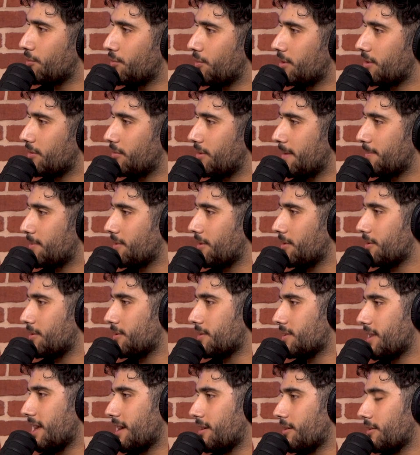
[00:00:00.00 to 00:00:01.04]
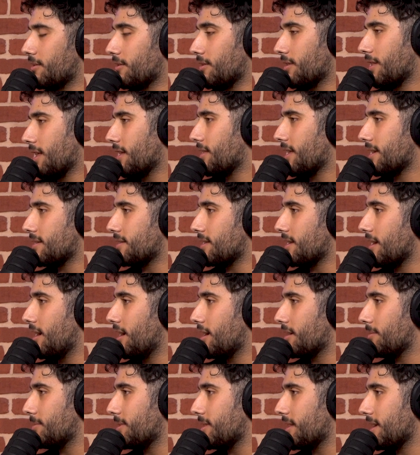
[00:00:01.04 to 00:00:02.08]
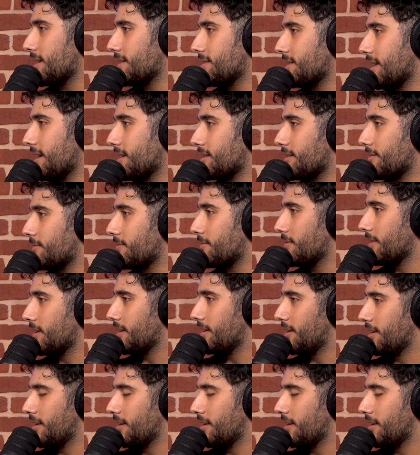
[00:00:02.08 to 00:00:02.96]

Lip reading: doing the reps though? Because there's the argument these days of,